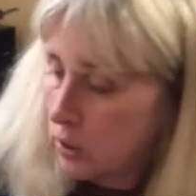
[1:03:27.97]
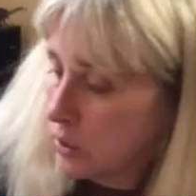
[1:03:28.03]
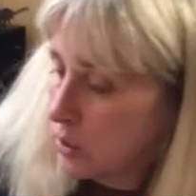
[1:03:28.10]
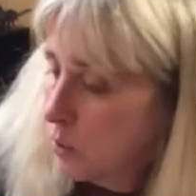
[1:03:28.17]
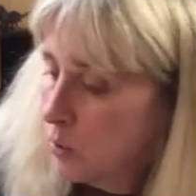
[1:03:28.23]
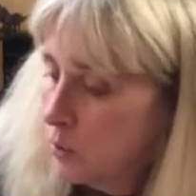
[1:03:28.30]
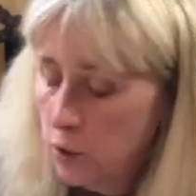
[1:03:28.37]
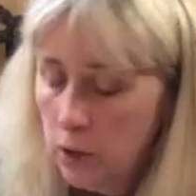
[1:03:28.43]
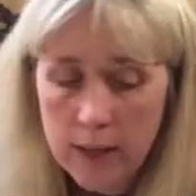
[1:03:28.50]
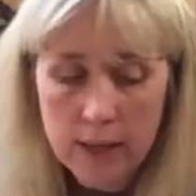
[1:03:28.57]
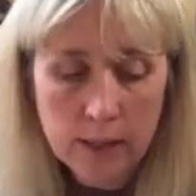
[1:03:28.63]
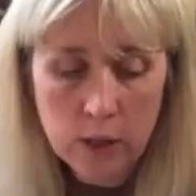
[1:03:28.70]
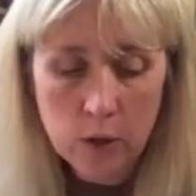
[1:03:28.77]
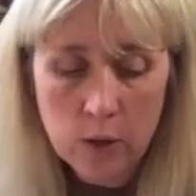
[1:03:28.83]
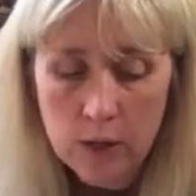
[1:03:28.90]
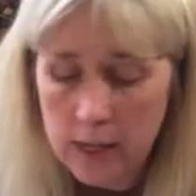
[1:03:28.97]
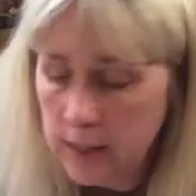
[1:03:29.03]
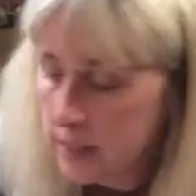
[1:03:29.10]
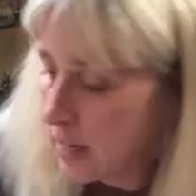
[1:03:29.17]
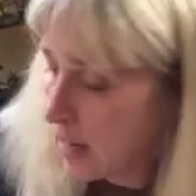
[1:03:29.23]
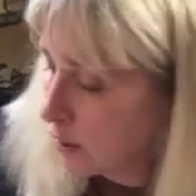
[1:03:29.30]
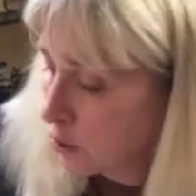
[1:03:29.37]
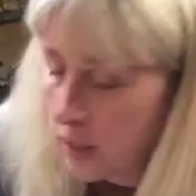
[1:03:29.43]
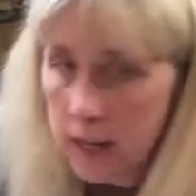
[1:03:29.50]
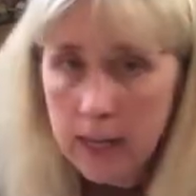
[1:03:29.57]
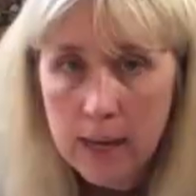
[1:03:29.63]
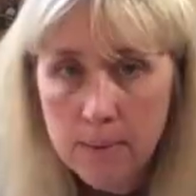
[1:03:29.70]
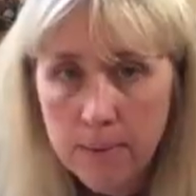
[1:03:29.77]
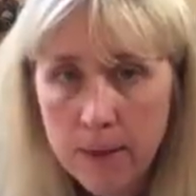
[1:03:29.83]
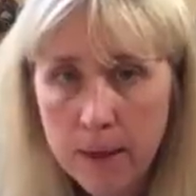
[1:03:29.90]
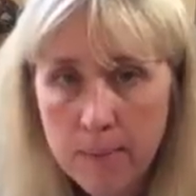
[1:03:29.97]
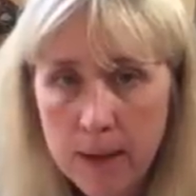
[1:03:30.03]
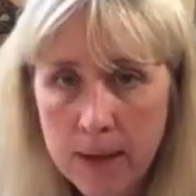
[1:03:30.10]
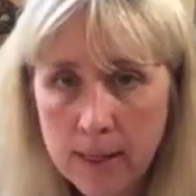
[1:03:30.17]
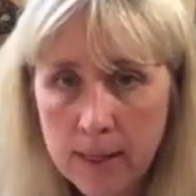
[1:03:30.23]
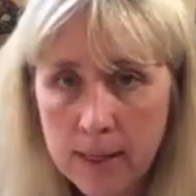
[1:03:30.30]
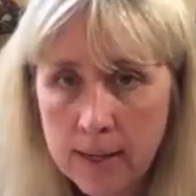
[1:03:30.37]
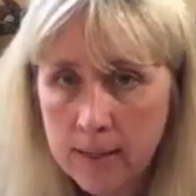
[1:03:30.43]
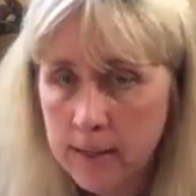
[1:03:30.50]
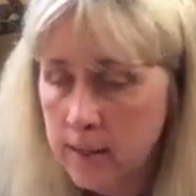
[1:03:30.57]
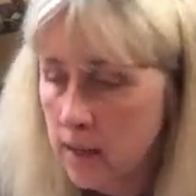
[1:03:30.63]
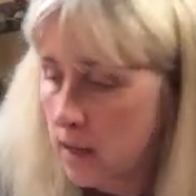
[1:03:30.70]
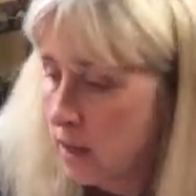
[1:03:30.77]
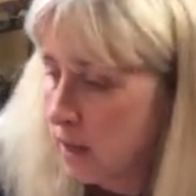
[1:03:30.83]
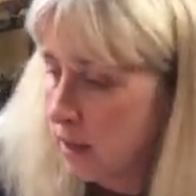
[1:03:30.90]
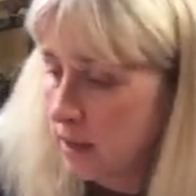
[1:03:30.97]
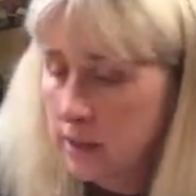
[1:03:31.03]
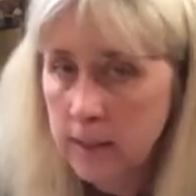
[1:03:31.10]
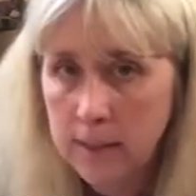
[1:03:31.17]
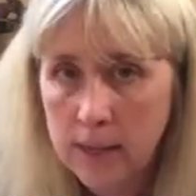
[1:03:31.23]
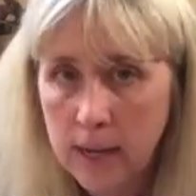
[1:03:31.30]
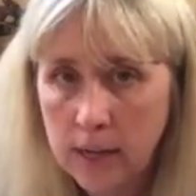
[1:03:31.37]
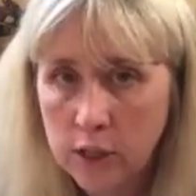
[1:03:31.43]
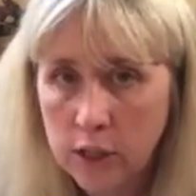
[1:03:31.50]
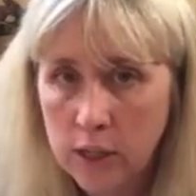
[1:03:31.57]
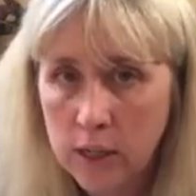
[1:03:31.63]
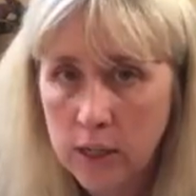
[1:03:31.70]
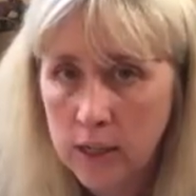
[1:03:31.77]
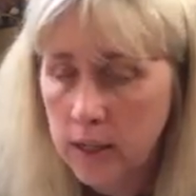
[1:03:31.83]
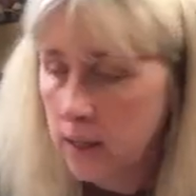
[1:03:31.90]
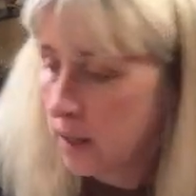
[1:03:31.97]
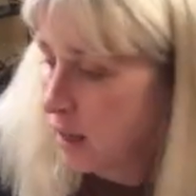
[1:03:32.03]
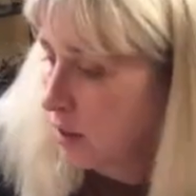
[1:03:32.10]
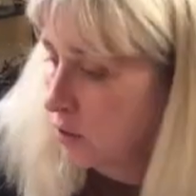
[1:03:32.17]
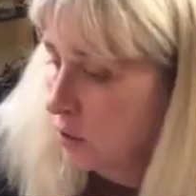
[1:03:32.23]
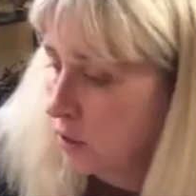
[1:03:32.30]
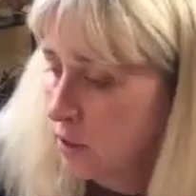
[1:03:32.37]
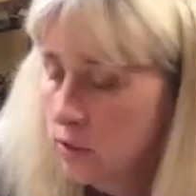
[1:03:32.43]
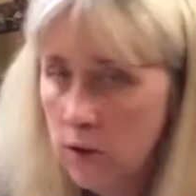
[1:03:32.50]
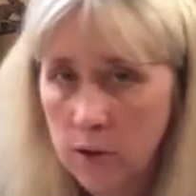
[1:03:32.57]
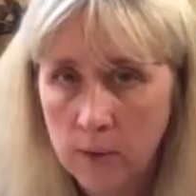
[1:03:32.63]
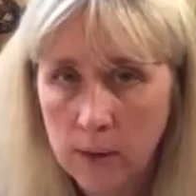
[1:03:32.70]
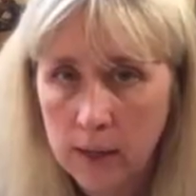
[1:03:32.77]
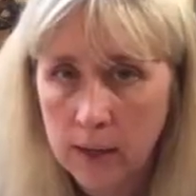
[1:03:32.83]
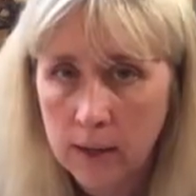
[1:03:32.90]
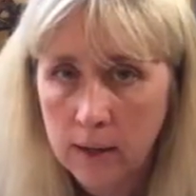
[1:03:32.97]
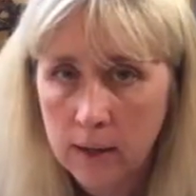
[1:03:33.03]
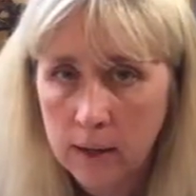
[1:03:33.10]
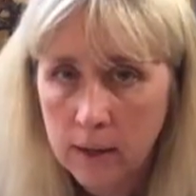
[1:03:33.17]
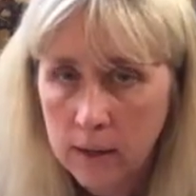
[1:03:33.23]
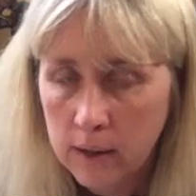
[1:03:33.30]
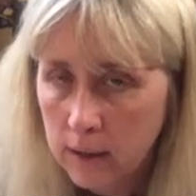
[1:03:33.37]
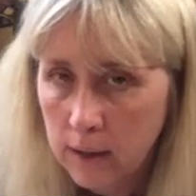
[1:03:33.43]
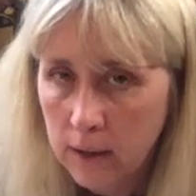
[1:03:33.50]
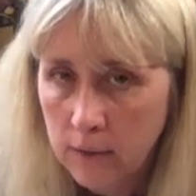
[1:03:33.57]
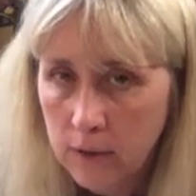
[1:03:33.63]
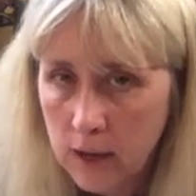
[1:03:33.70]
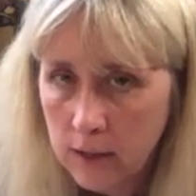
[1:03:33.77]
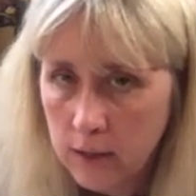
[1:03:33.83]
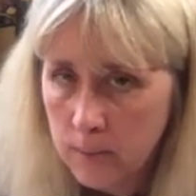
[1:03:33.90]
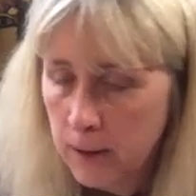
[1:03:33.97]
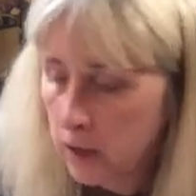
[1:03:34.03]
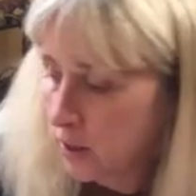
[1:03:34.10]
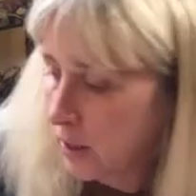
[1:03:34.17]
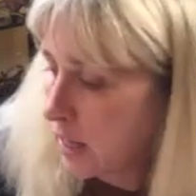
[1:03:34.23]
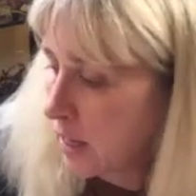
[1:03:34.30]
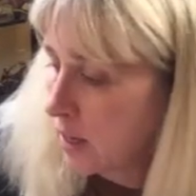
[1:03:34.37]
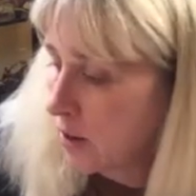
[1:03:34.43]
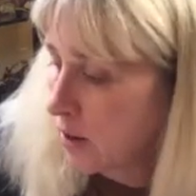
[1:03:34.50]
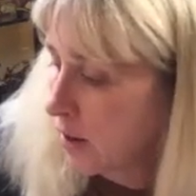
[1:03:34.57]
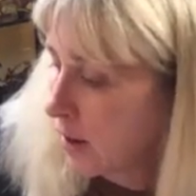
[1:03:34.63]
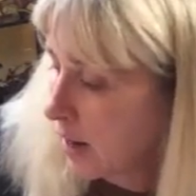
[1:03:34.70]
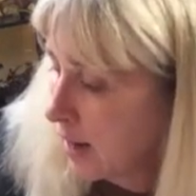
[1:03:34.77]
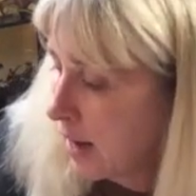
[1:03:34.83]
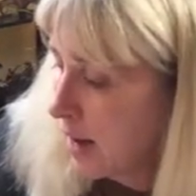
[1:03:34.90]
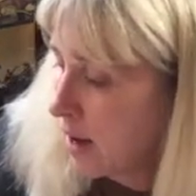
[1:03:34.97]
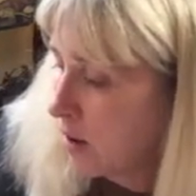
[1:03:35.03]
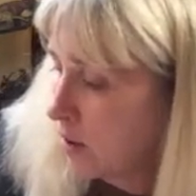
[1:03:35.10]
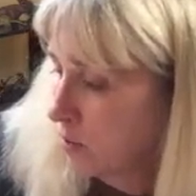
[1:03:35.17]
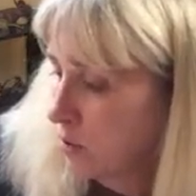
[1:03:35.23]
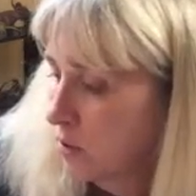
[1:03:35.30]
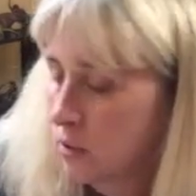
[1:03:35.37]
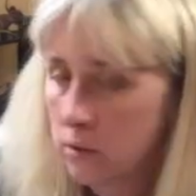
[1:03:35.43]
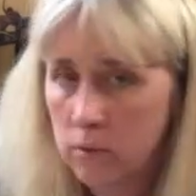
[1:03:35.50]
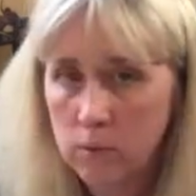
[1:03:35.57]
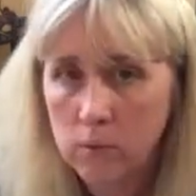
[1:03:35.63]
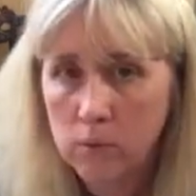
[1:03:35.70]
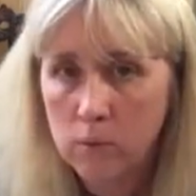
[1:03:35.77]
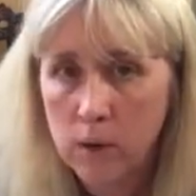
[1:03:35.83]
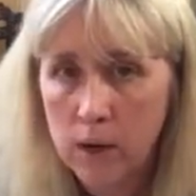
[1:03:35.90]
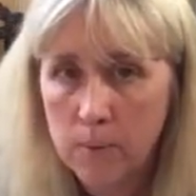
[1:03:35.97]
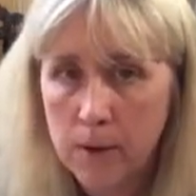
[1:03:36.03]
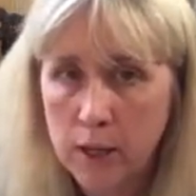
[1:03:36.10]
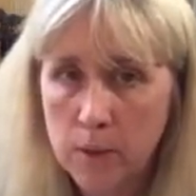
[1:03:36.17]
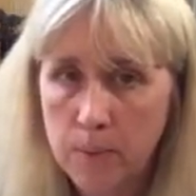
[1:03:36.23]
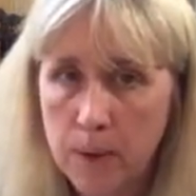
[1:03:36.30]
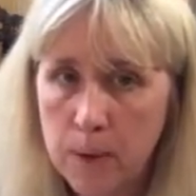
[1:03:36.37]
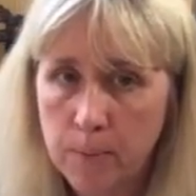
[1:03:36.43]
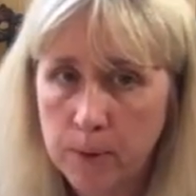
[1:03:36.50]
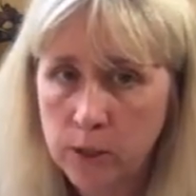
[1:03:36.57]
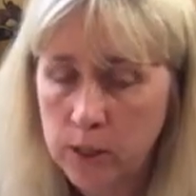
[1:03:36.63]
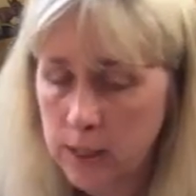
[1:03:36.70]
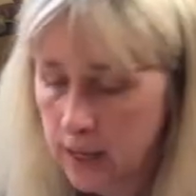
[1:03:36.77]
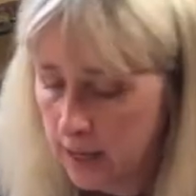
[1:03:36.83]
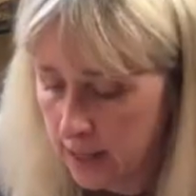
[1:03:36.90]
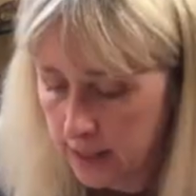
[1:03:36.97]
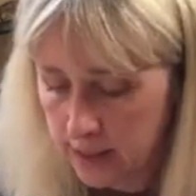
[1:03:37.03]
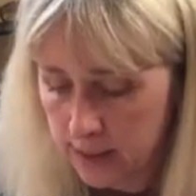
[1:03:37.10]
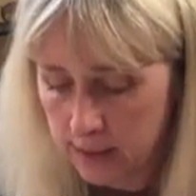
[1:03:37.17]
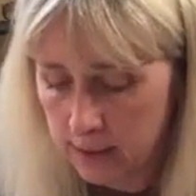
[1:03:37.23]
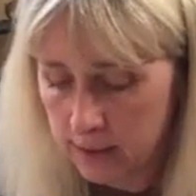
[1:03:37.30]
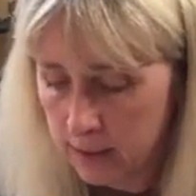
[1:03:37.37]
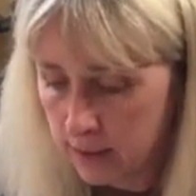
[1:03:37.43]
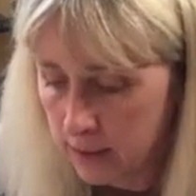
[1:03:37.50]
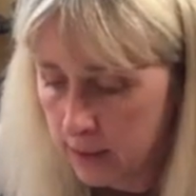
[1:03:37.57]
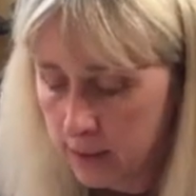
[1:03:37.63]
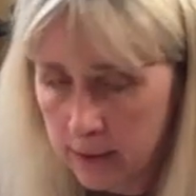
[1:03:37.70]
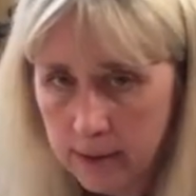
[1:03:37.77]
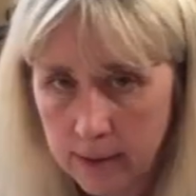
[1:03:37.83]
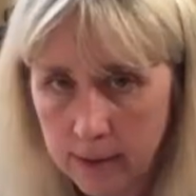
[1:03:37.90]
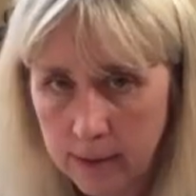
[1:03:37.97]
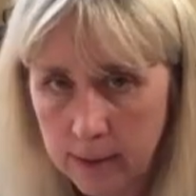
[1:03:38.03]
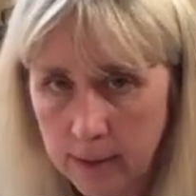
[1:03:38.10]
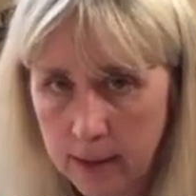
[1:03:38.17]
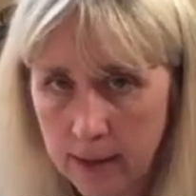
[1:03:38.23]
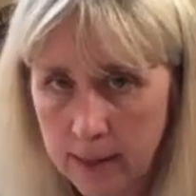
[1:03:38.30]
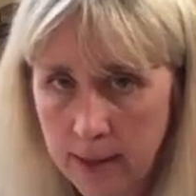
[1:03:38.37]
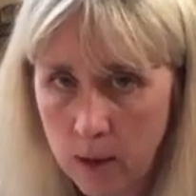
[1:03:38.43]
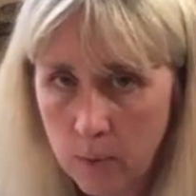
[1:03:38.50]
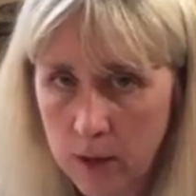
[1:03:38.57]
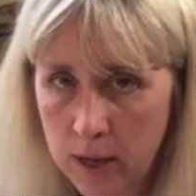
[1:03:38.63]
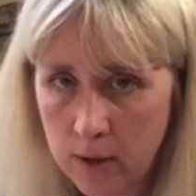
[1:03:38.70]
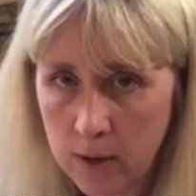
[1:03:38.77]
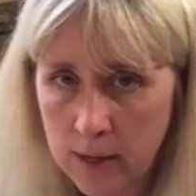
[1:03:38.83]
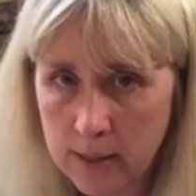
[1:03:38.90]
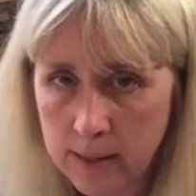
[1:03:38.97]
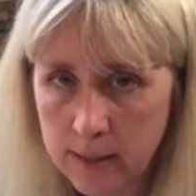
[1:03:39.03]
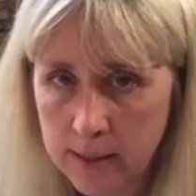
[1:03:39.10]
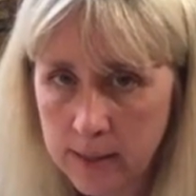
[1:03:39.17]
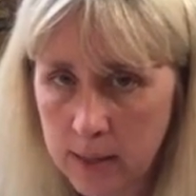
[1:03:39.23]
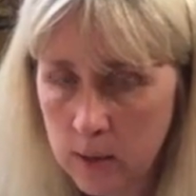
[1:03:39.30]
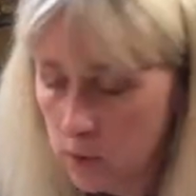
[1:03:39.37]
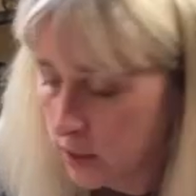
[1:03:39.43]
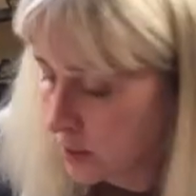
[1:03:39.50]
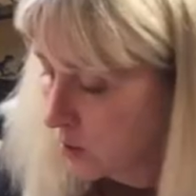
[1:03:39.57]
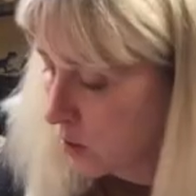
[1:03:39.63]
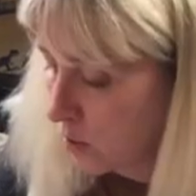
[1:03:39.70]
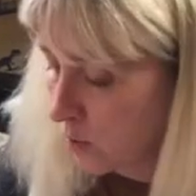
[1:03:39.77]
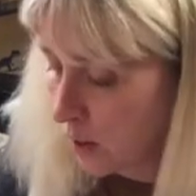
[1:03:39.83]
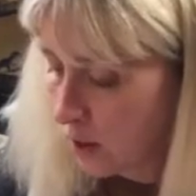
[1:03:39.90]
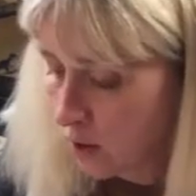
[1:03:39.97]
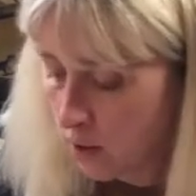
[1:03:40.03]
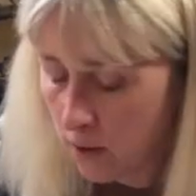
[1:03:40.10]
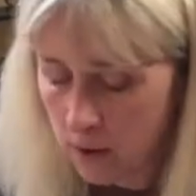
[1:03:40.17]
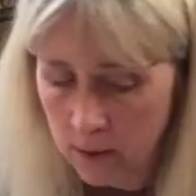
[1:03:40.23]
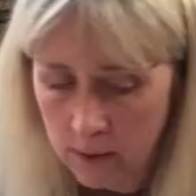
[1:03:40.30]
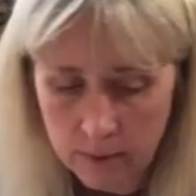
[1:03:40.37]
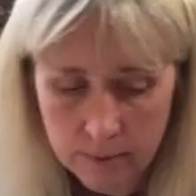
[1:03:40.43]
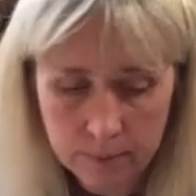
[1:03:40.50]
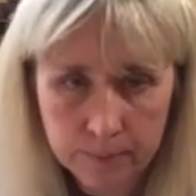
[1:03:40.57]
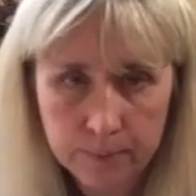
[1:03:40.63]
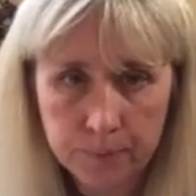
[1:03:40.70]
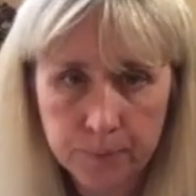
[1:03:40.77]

So we'll try this so you can see. I'll try to keep them in this section. I'll just know that got to about here and out, right about the paper size. And that way you can see what's going on.